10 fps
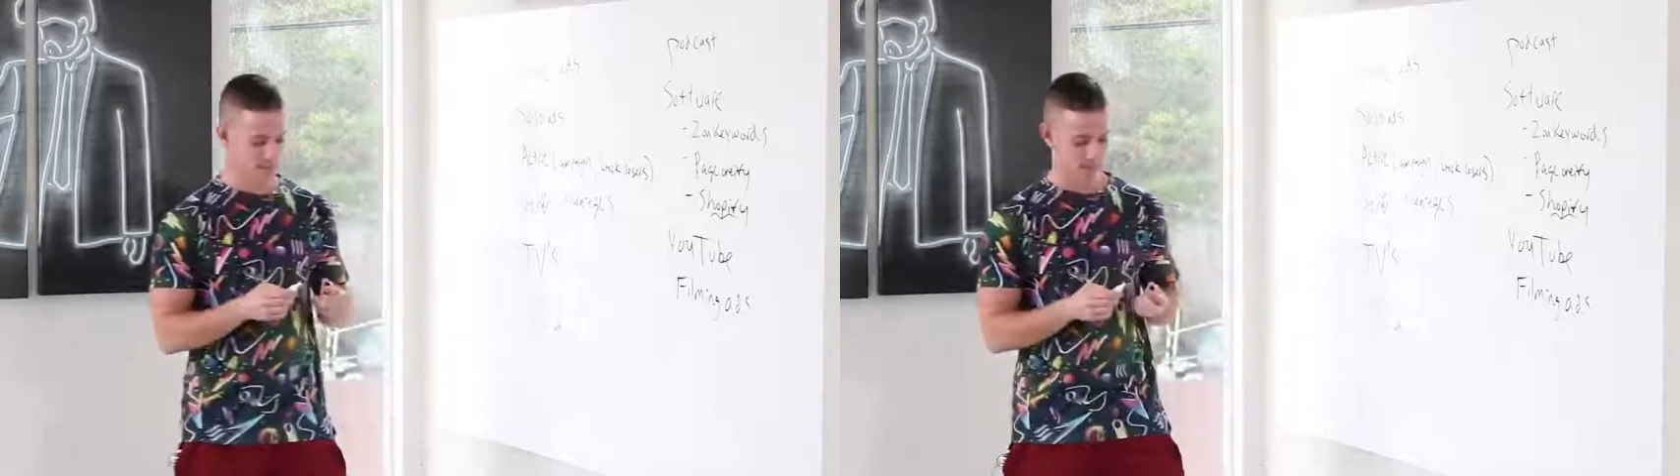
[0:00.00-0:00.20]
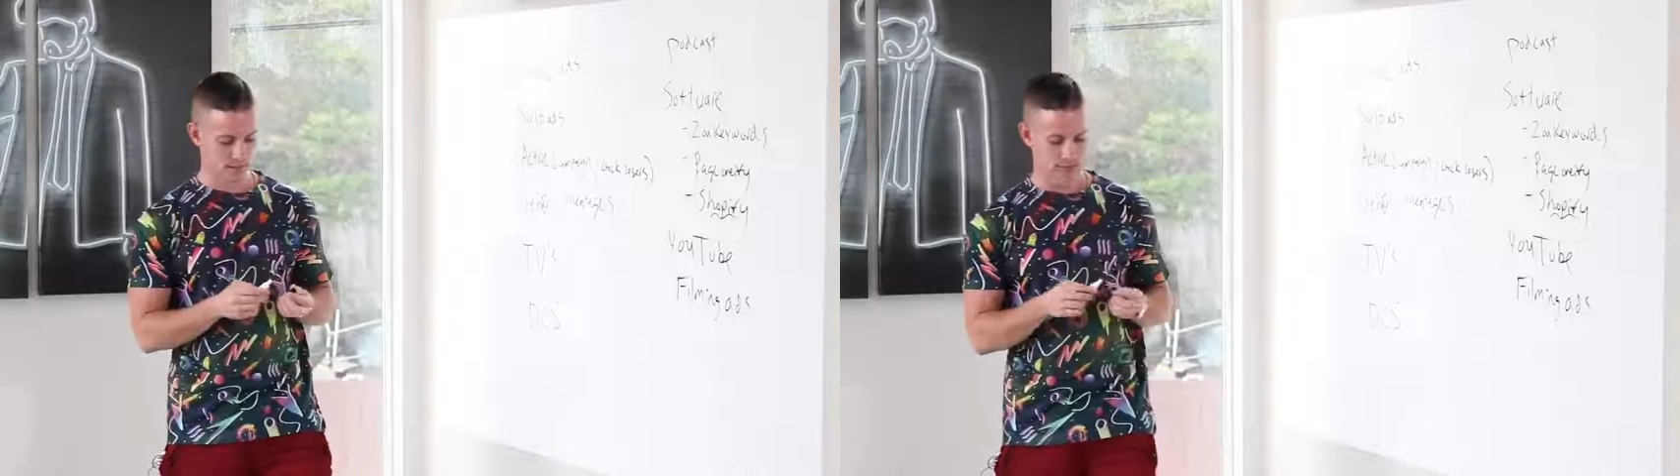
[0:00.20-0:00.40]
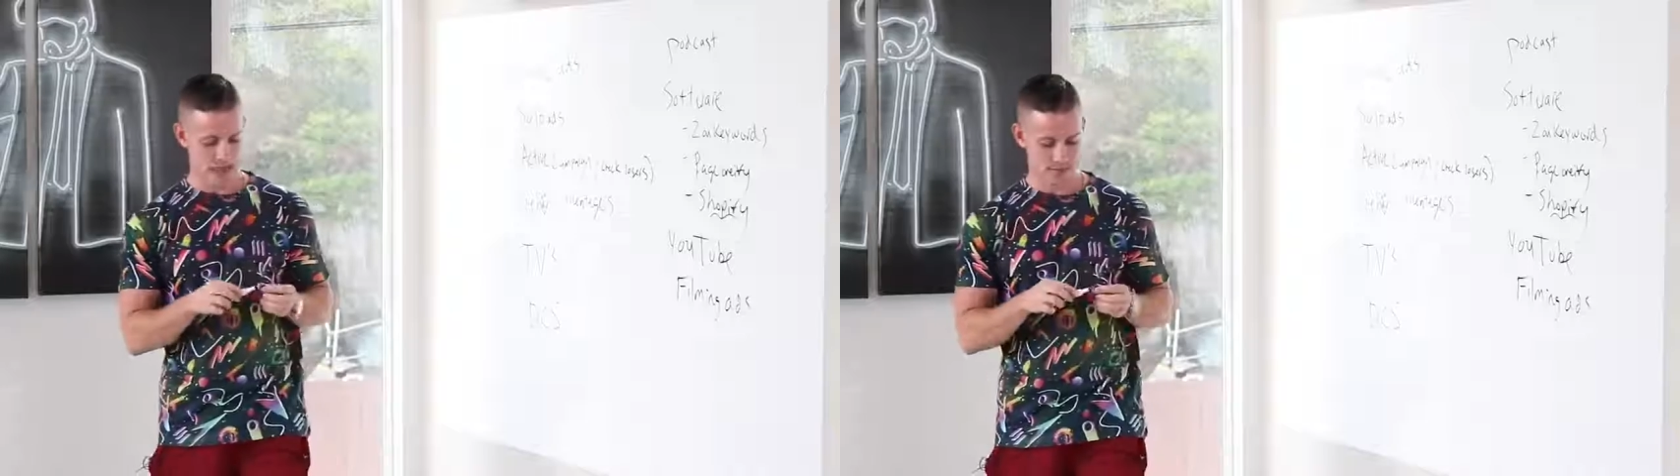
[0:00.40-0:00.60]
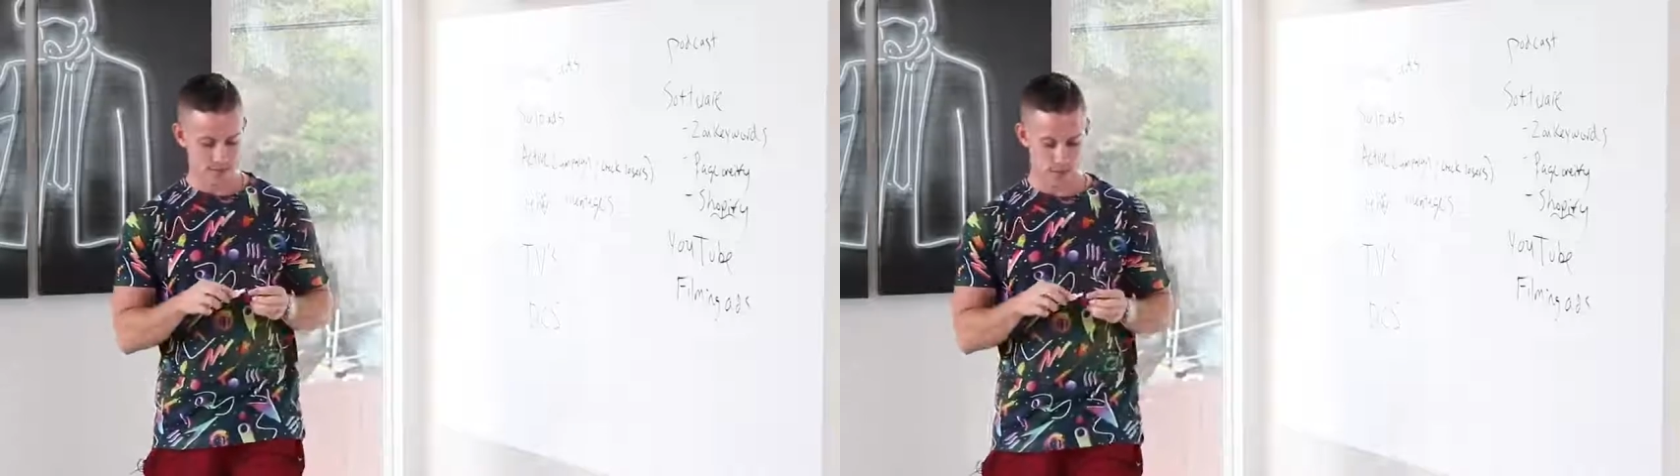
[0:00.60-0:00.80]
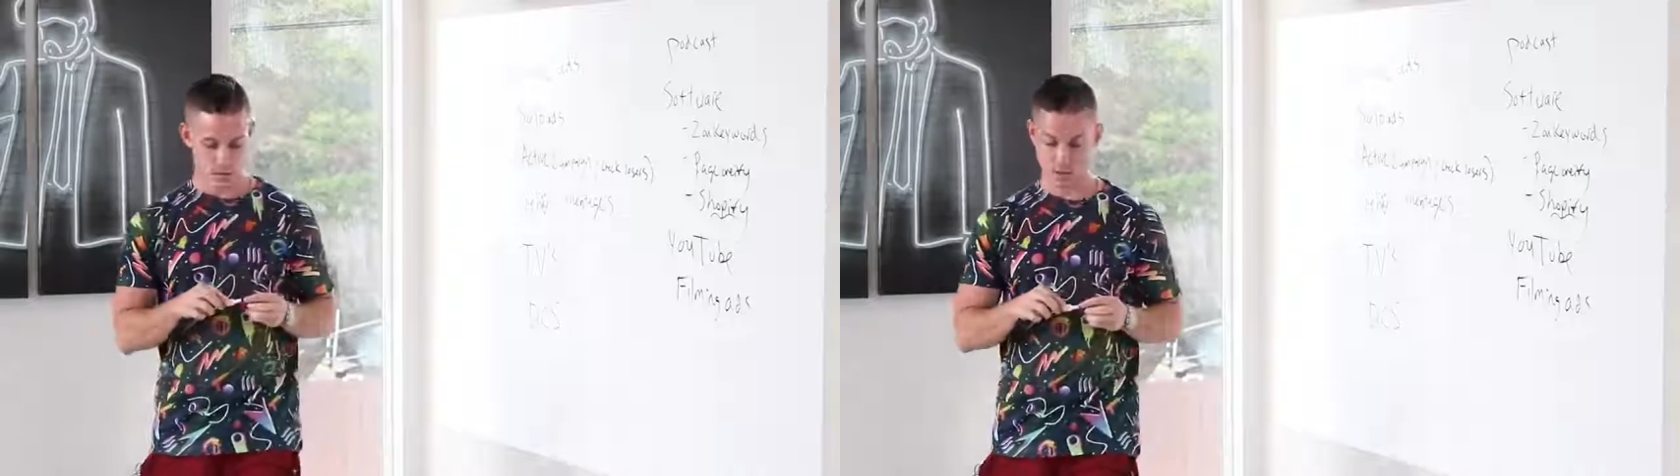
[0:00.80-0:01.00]
is the
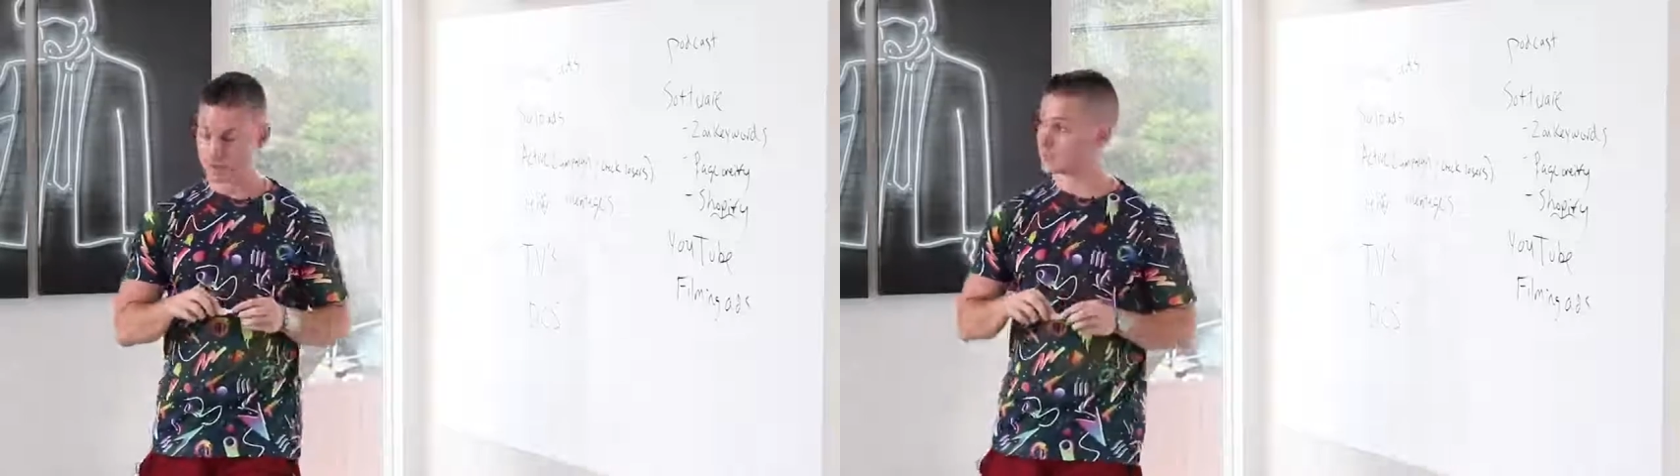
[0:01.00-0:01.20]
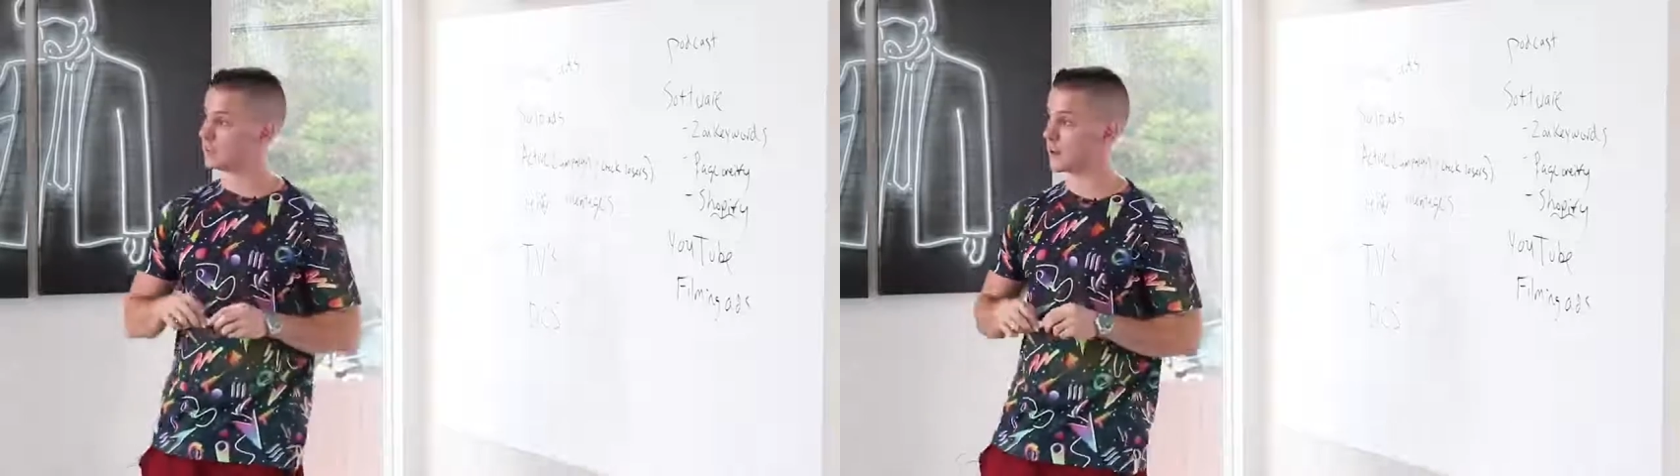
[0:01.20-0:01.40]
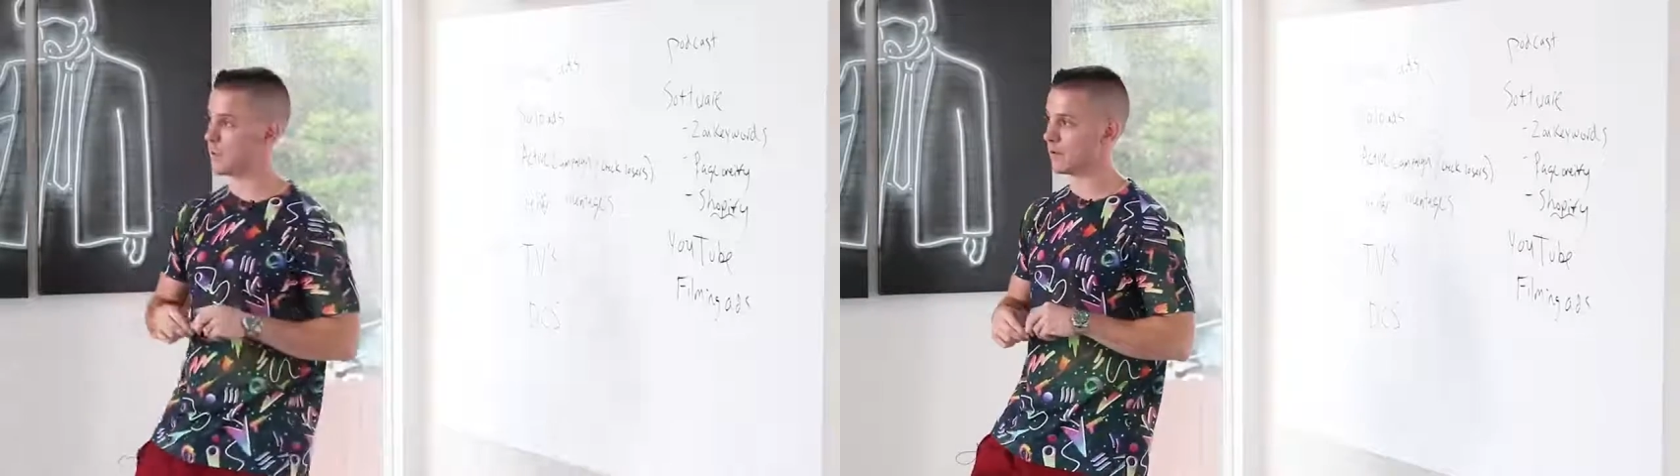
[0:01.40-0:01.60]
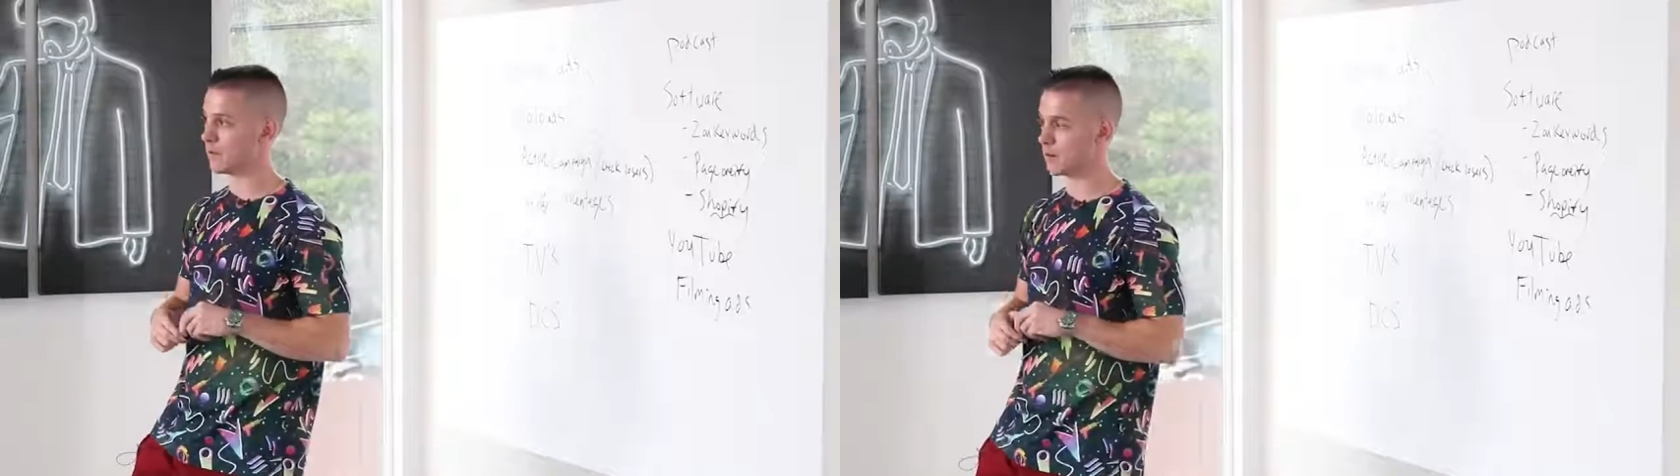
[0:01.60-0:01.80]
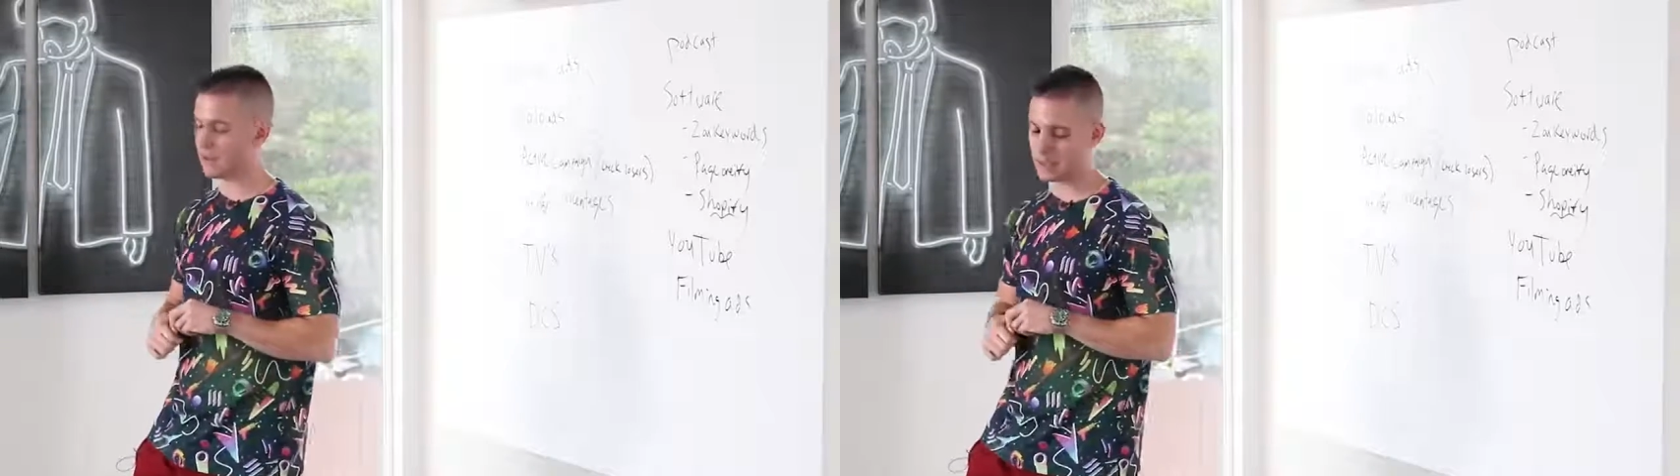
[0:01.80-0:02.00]
last course that I'm ever
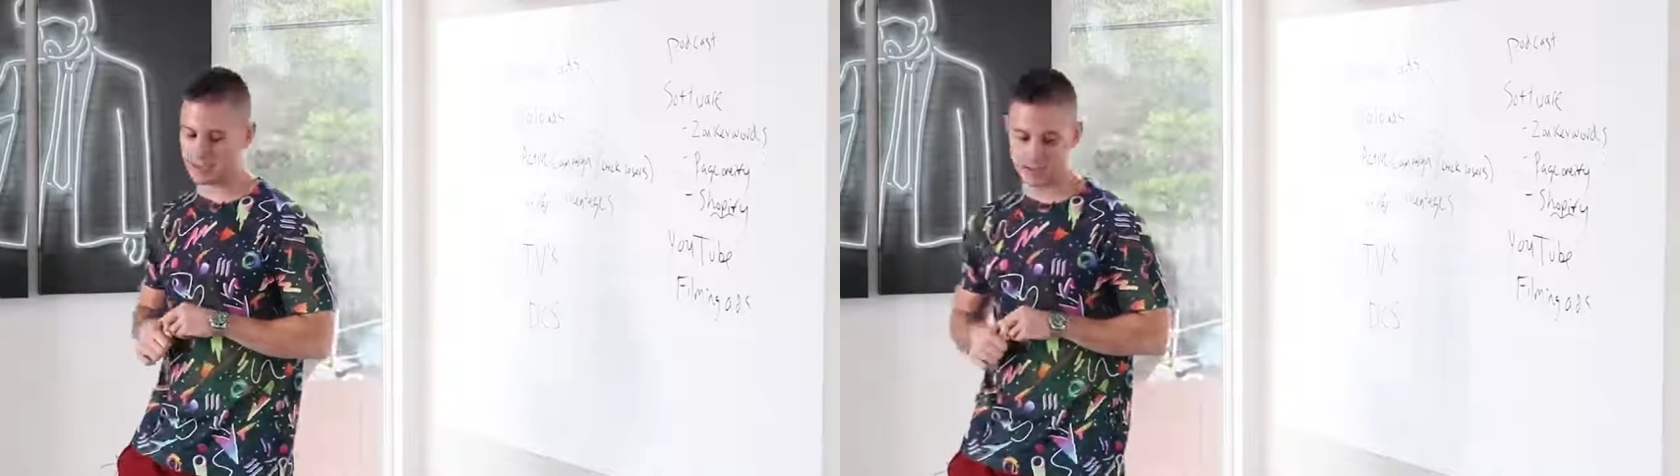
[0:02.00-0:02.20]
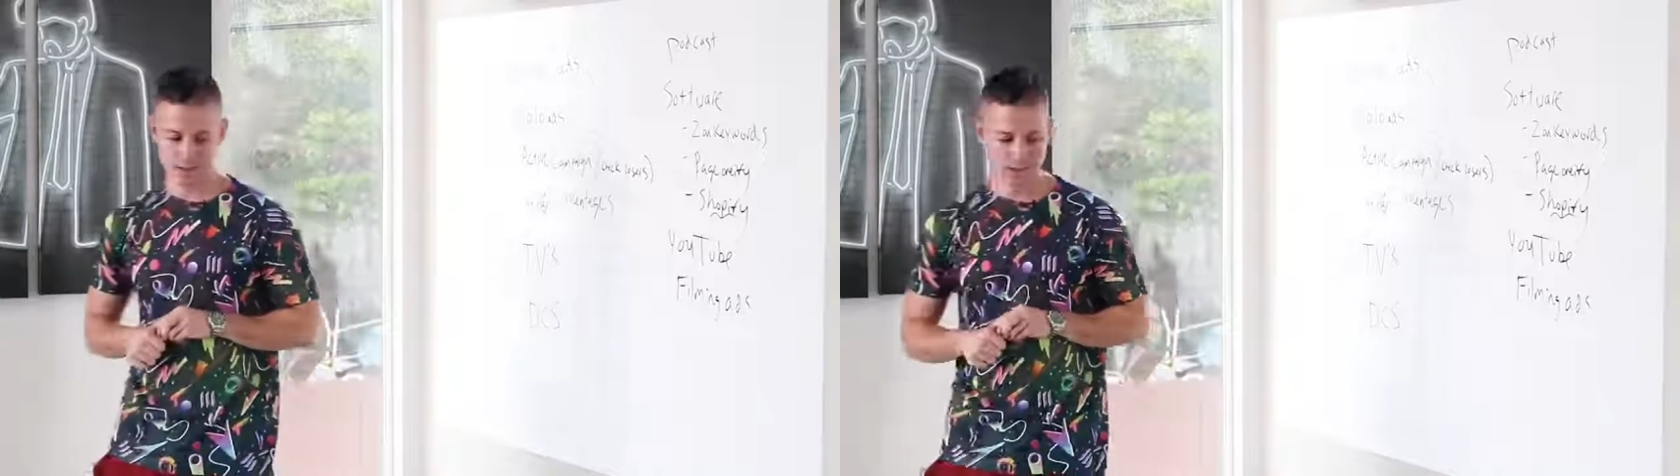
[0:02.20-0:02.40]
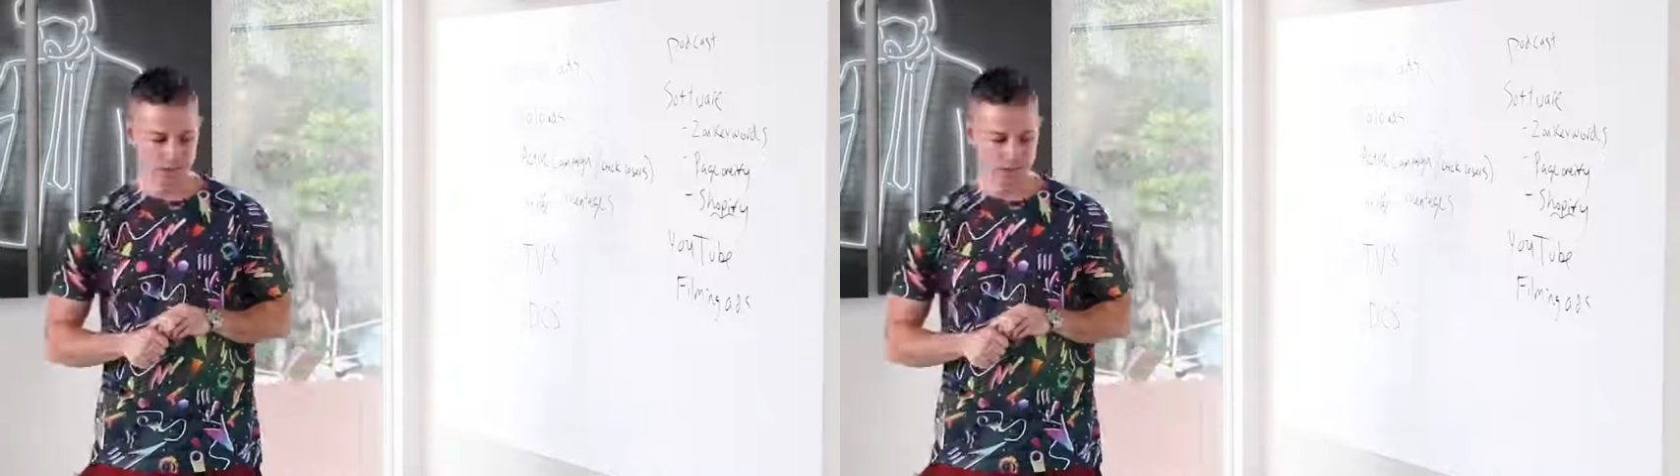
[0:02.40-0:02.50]
gonna make.